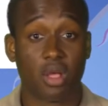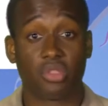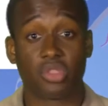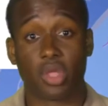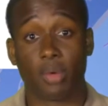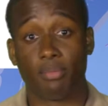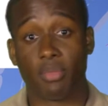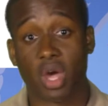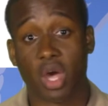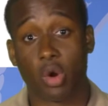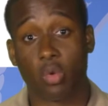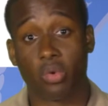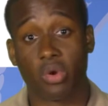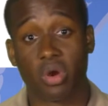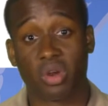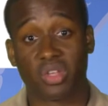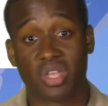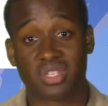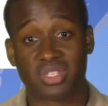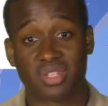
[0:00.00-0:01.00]
The
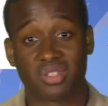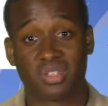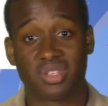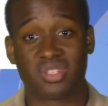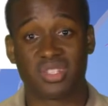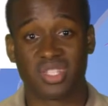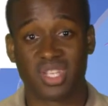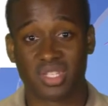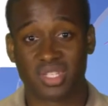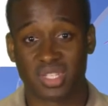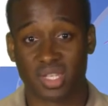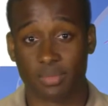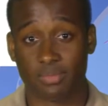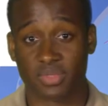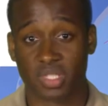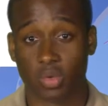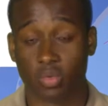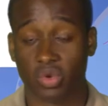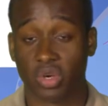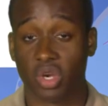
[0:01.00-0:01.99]
malware gets into
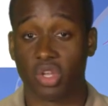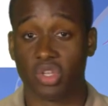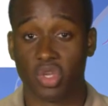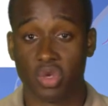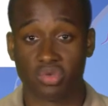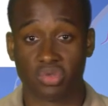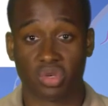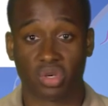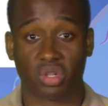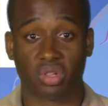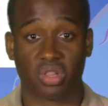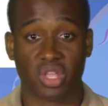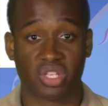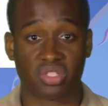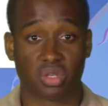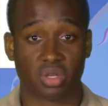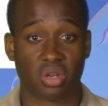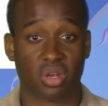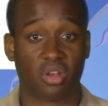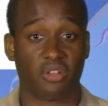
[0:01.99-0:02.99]
systems when a user clicks
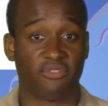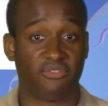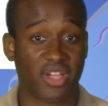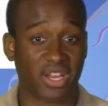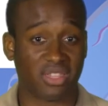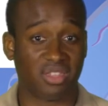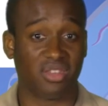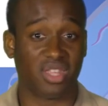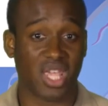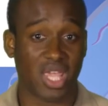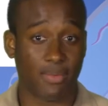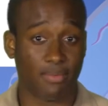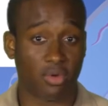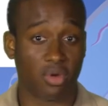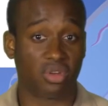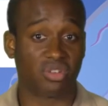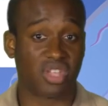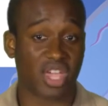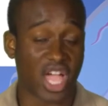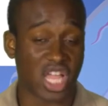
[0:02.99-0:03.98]
on an infected email
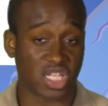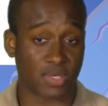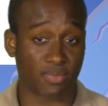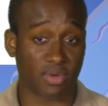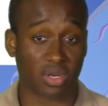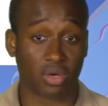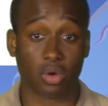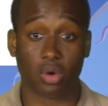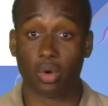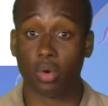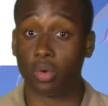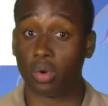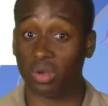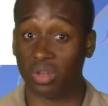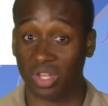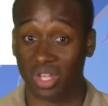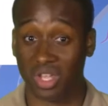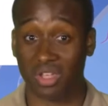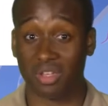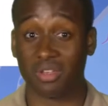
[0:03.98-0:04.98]
attachment or
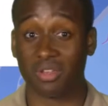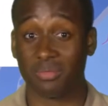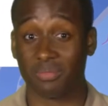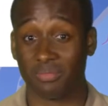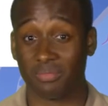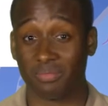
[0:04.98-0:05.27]
link.